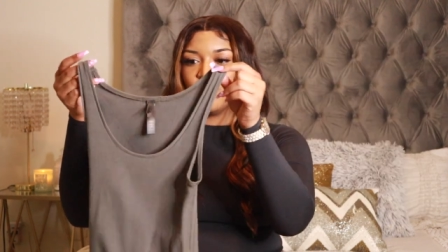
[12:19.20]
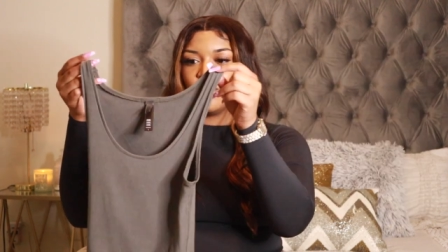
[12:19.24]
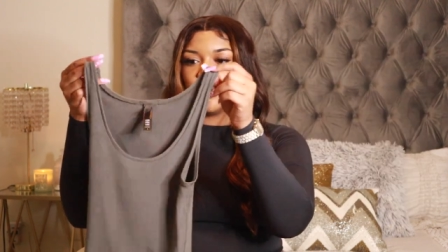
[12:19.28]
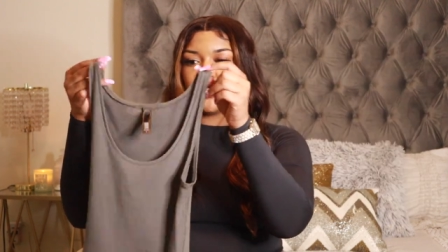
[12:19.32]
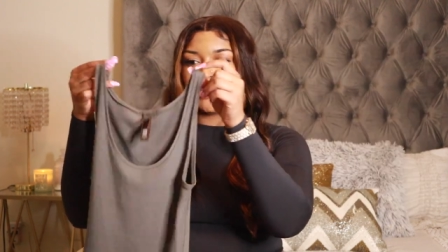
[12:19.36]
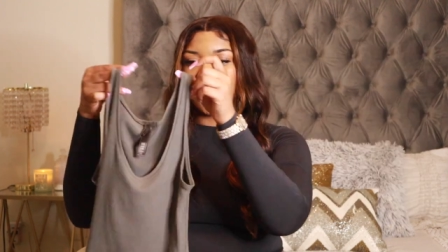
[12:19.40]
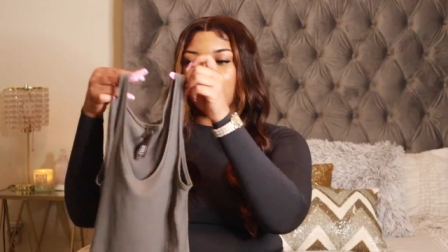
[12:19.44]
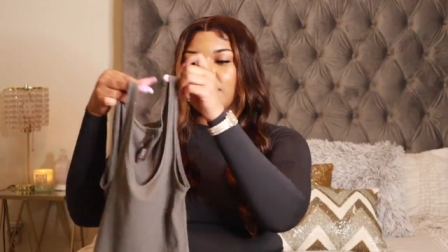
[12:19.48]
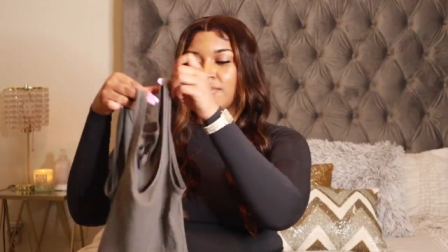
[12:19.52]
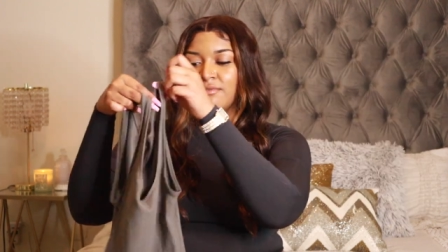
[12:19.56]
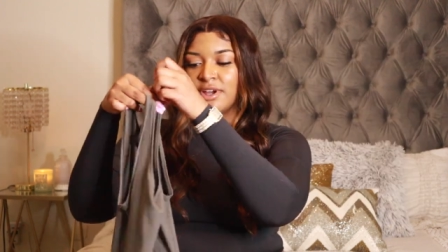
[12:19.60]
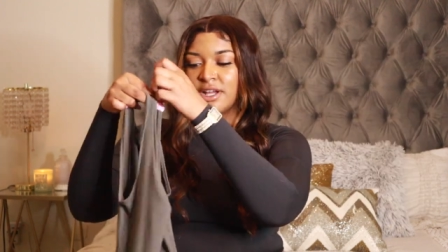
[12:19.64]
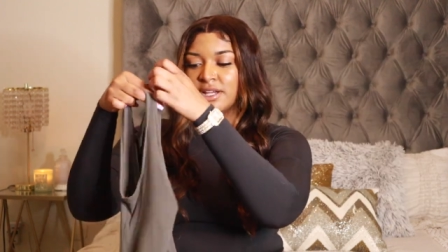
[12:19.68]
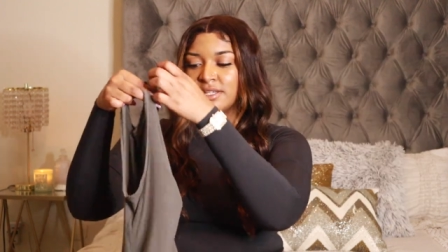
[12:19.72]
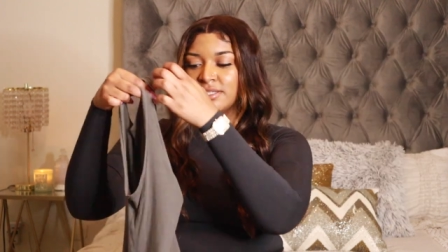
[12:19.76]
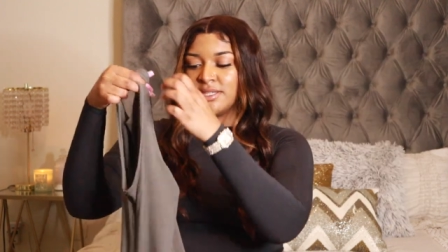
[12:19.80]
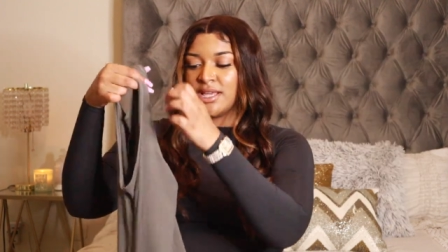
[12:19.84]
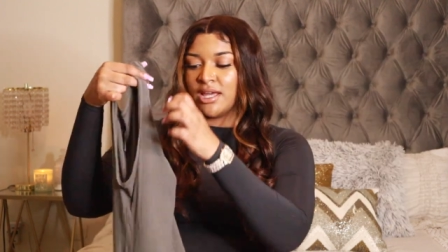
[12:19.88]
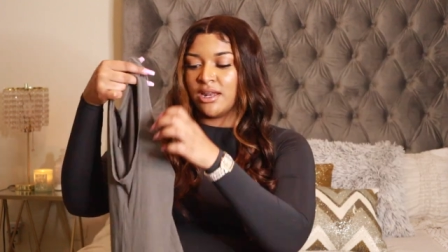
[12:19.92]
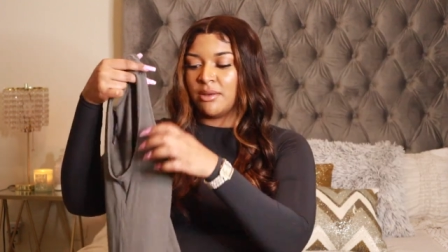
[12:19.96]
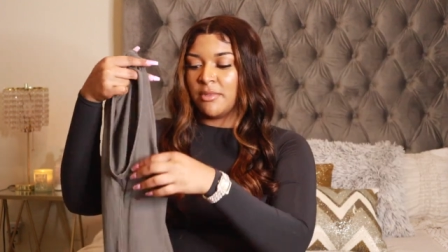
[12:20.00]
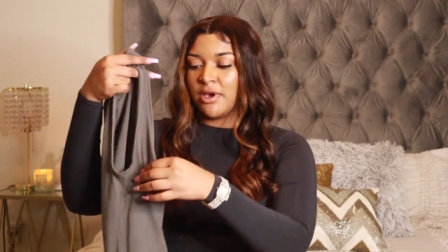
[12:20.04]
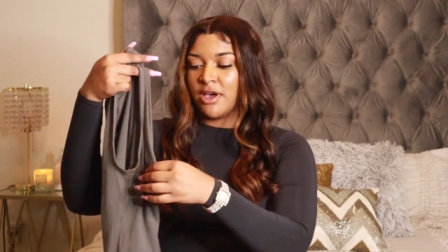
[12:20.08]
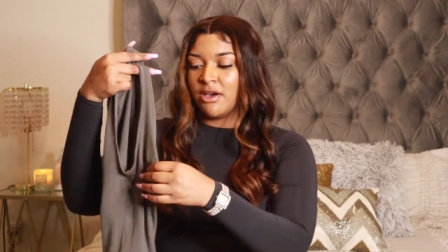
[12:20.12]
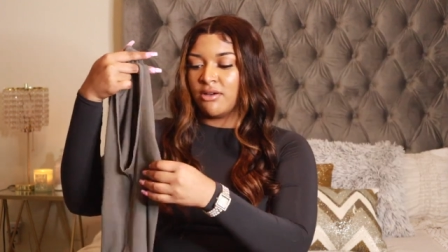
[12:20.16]
which I'm very
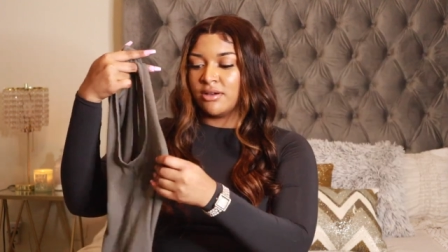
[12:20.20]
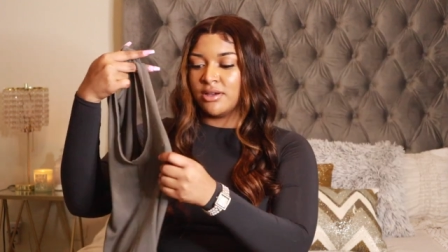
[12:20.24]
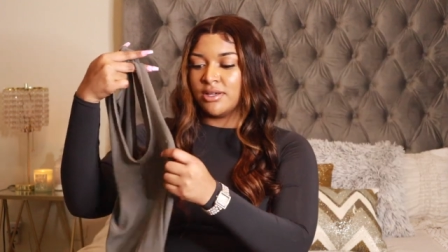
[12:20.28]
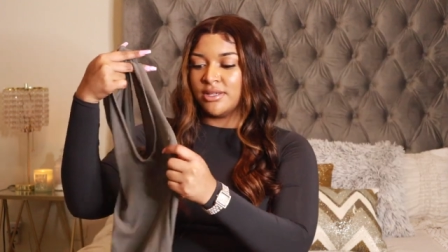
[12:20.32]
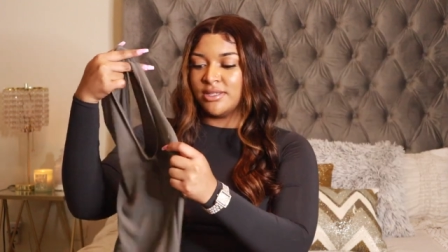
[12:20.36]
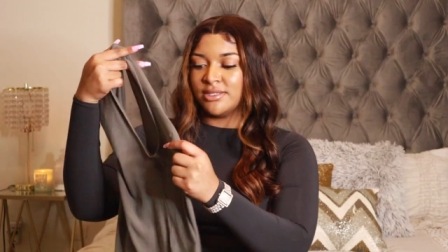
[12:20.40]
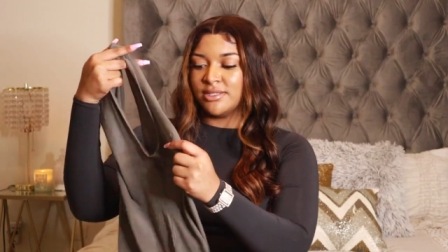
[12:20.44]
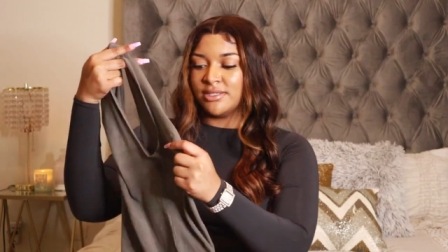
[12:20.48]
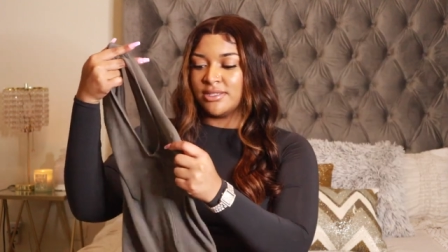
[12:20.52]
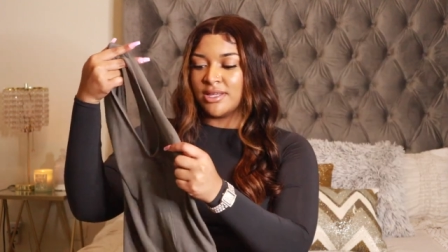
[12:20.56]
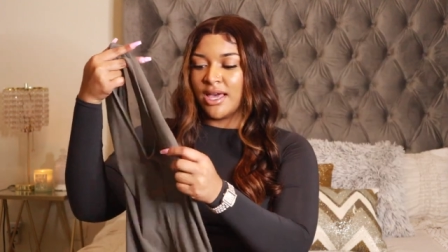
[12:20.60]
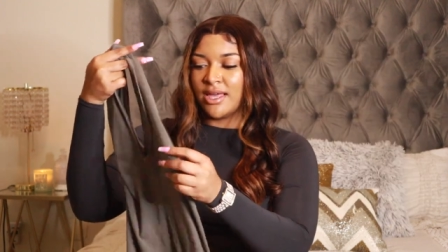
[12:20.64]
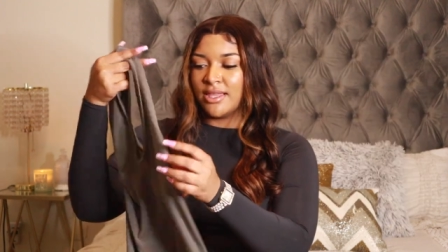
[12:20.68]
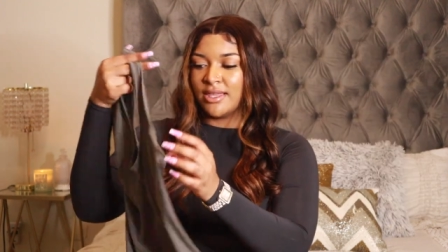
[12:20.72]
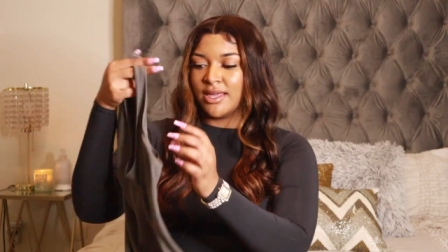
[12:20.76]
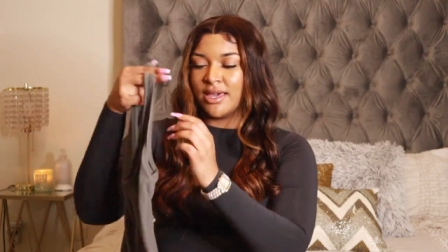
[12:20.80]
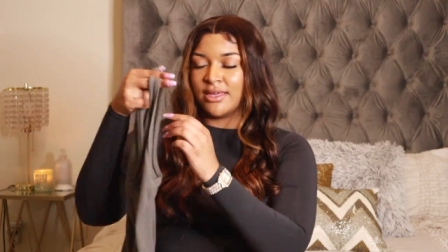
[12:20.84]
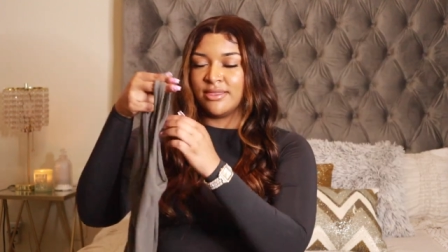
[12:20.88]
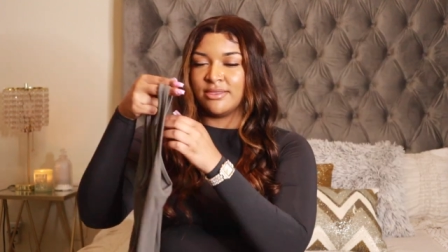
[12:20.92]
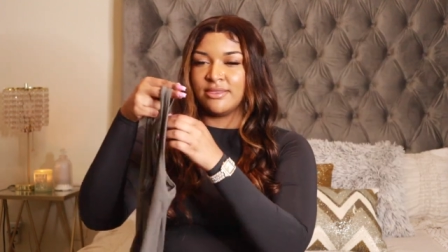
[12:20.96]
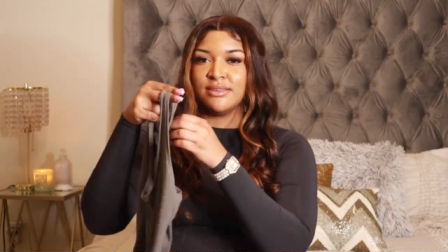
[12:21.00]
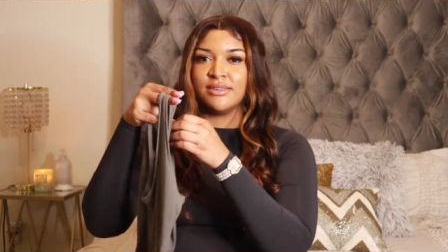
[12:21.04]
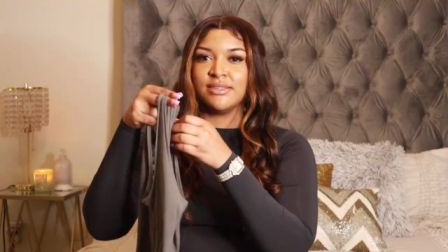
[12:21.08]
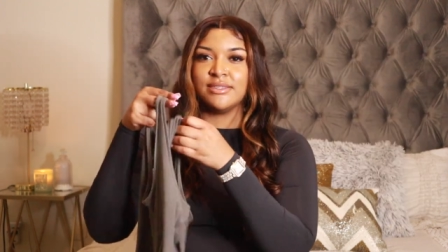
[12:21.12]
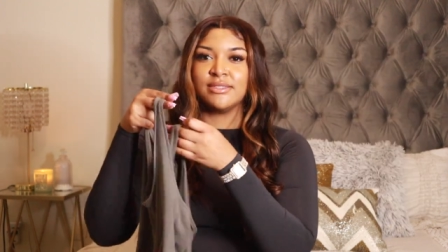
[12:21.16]
sad about because I
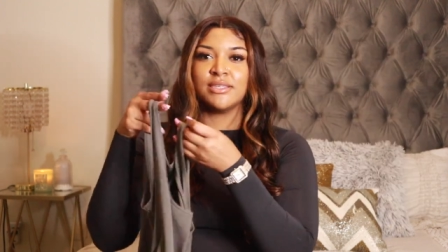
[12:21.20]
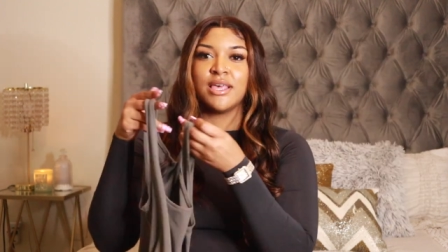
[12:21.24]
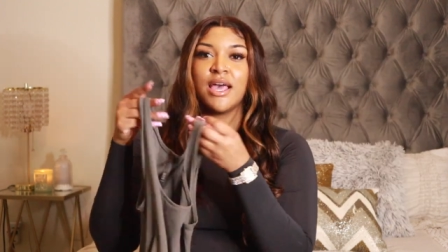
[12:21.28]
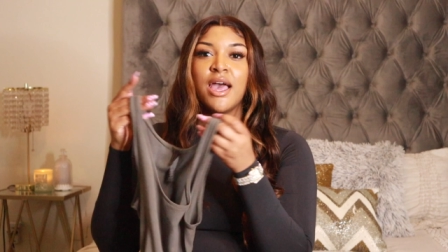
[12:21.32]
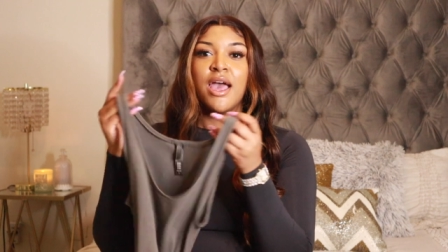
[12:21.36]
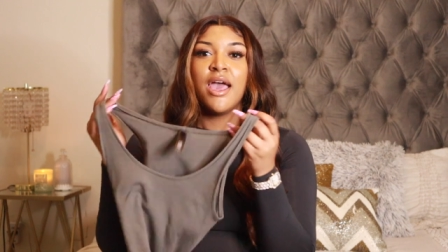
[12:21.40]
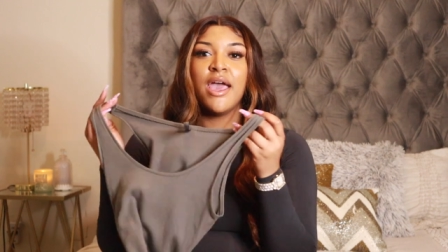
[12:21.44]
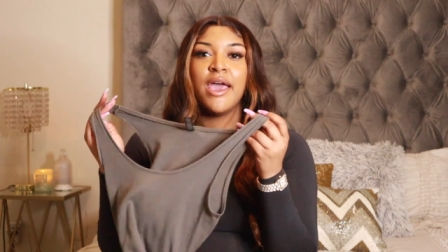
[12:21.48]
like this.